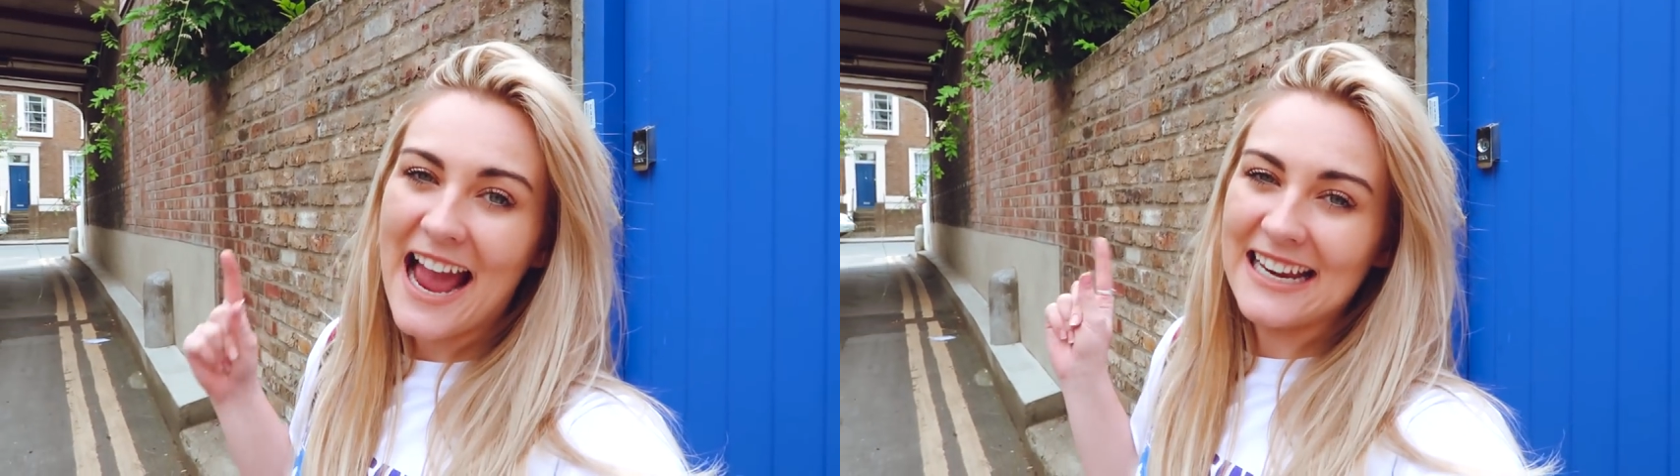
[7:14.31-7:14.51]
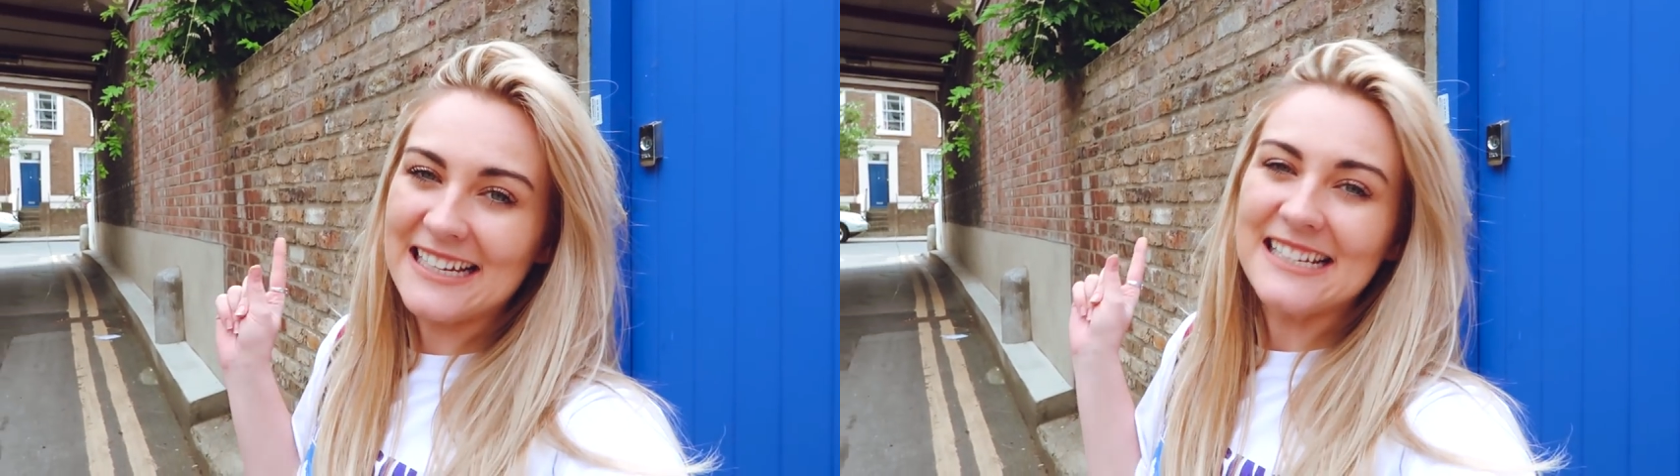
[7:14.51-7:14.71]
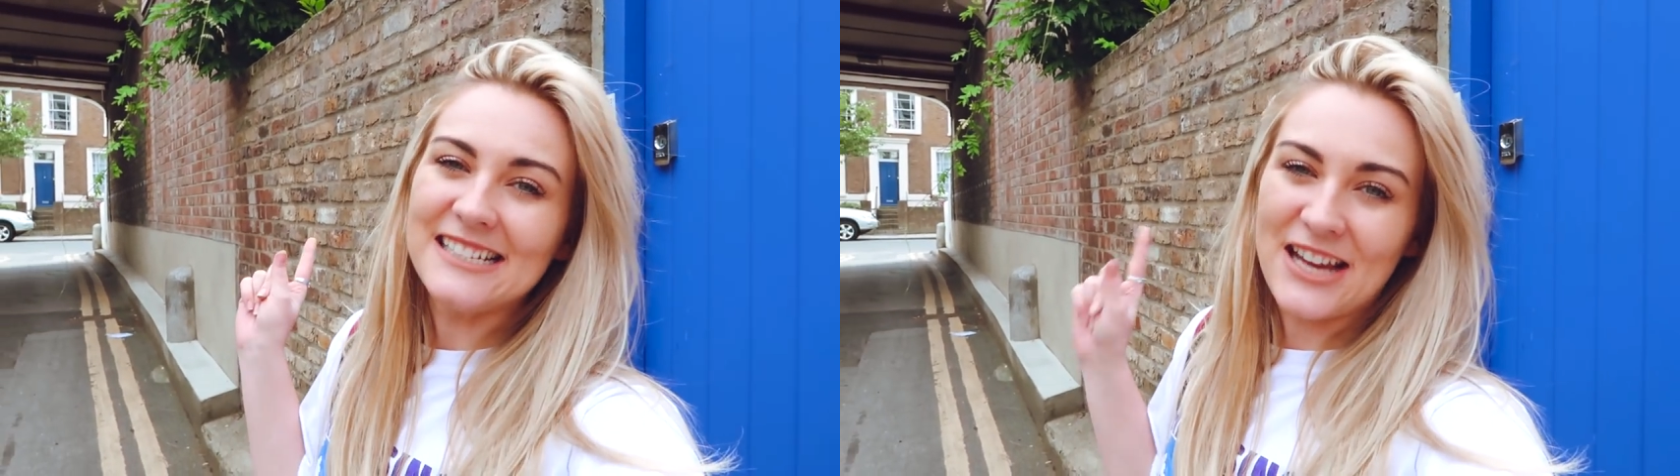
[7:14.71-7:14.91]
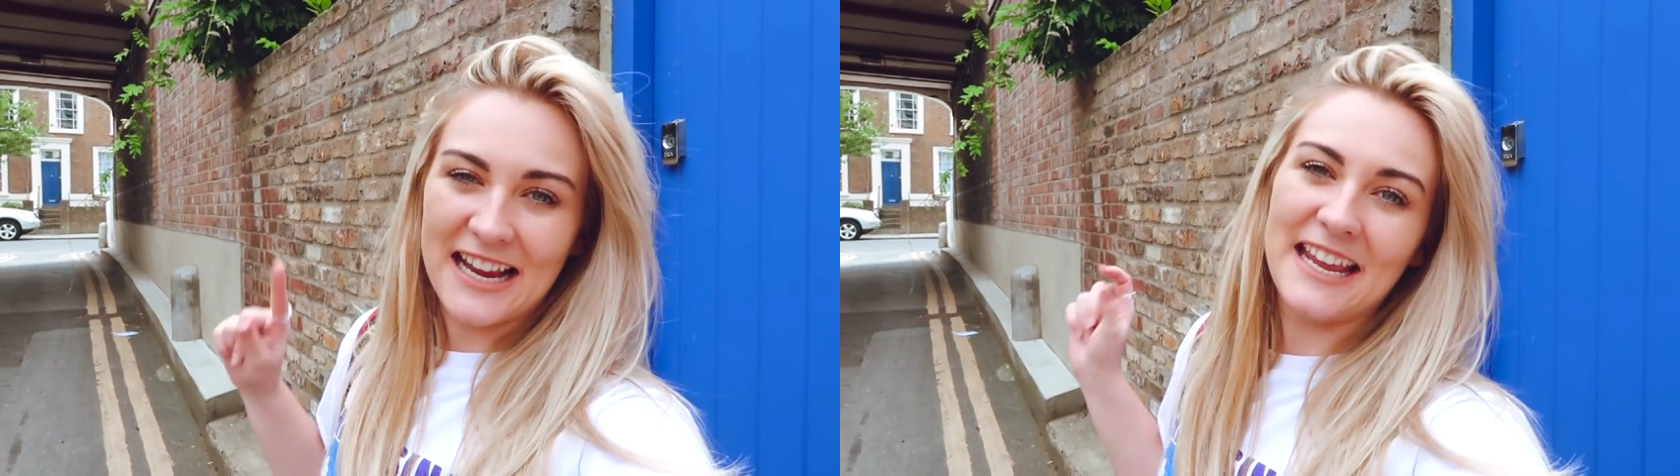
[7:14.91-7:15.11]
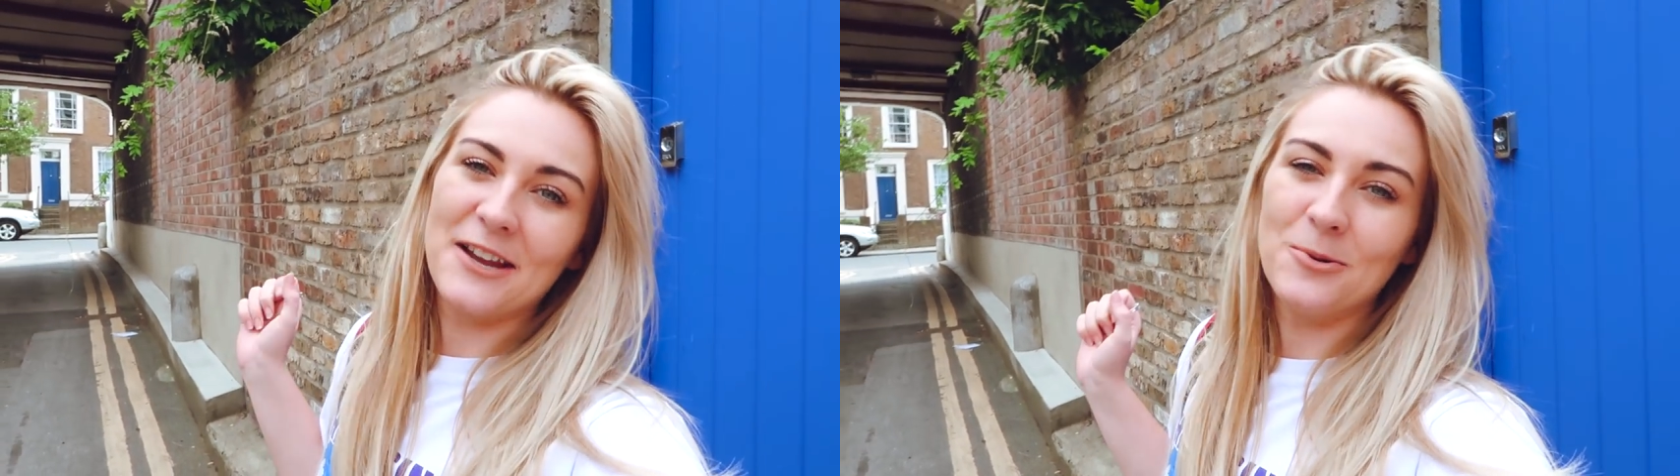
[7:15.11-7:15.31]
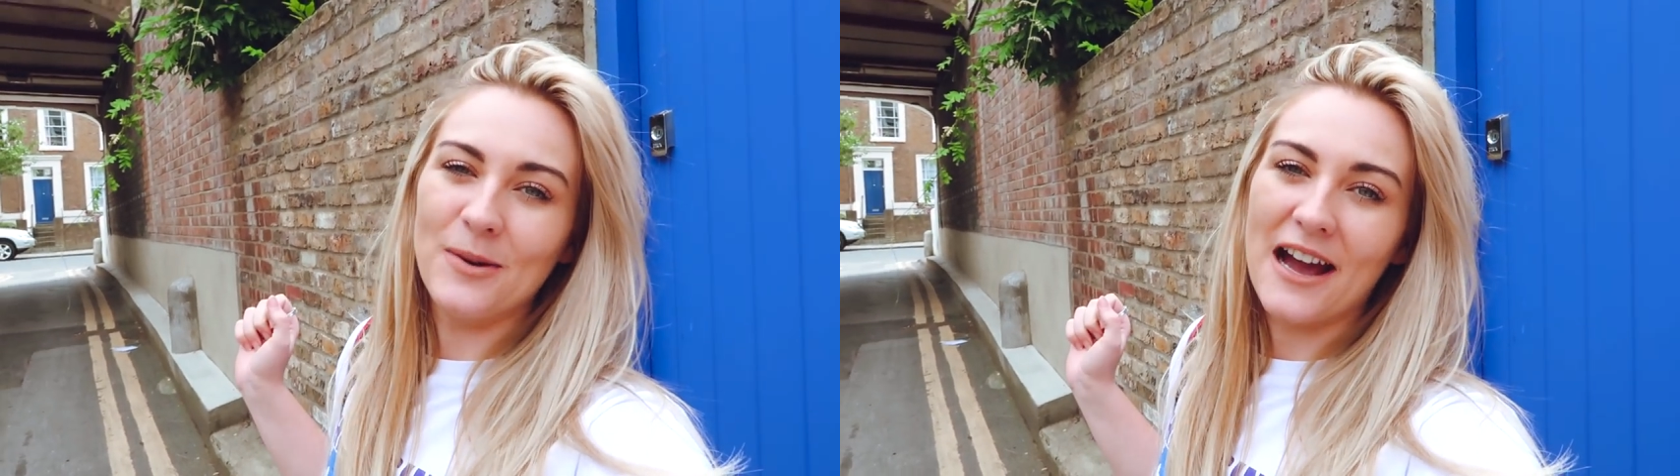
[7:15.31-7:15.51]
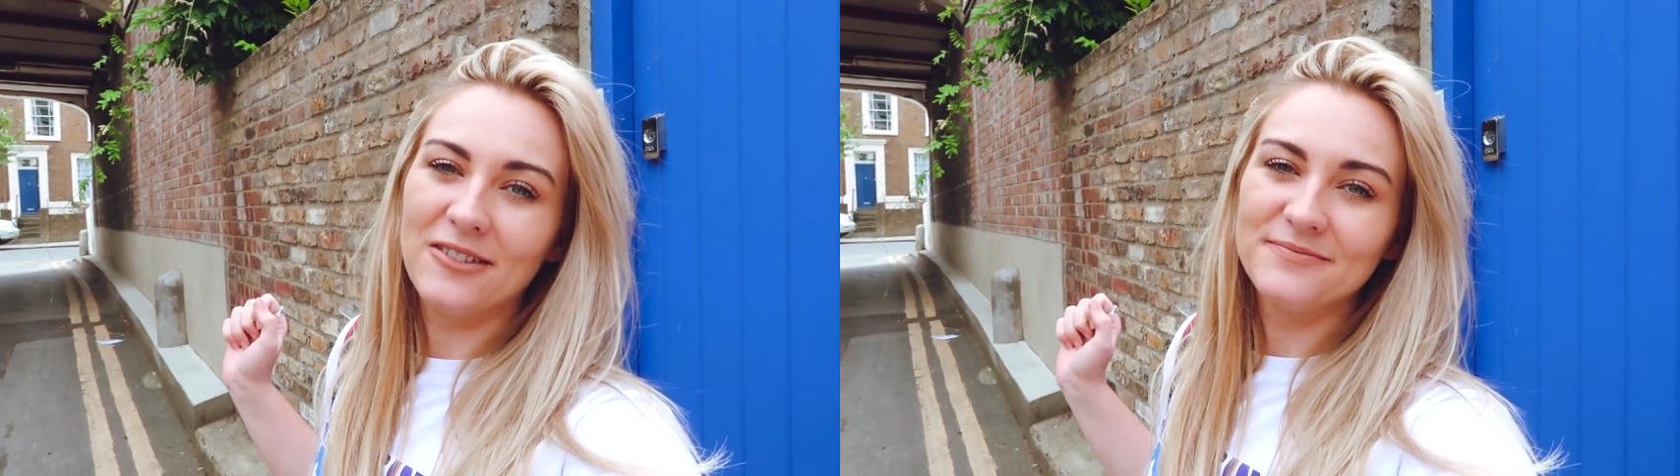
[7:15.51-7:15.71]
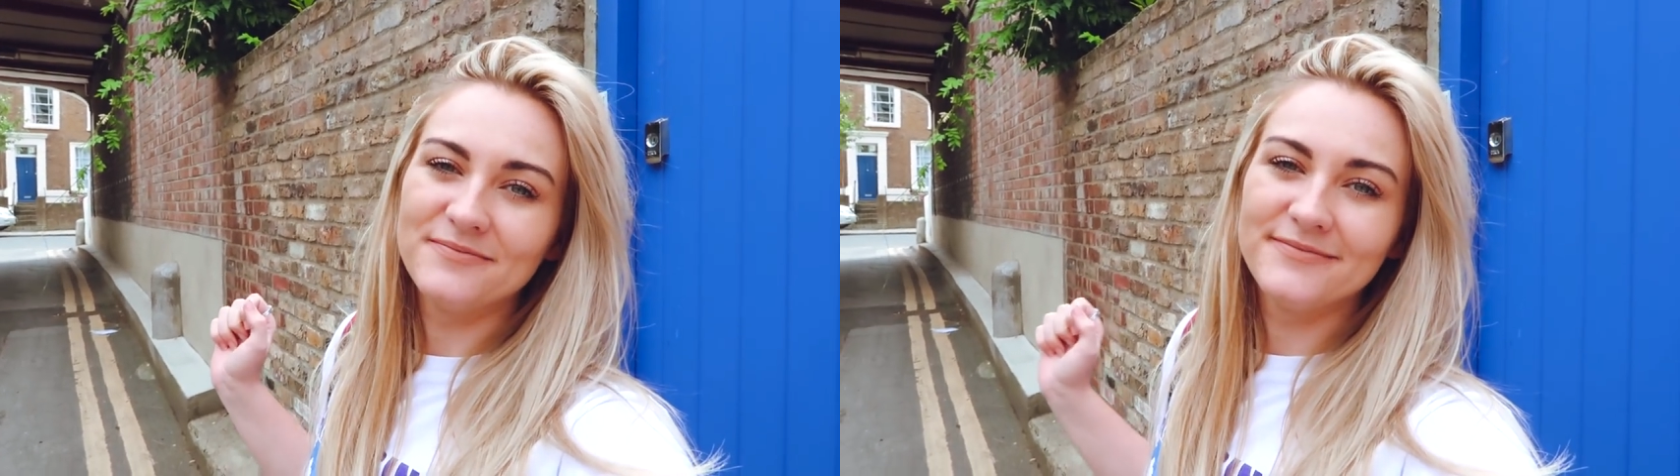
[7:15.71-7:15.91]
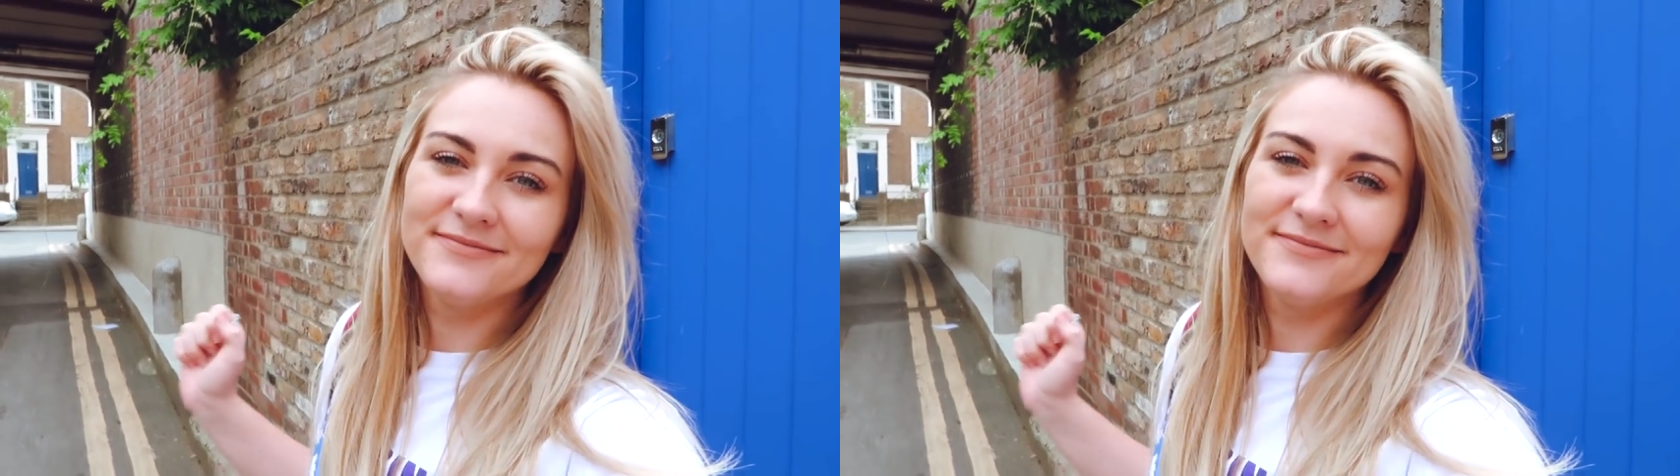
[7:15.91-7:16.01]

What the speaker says: and checking it all out.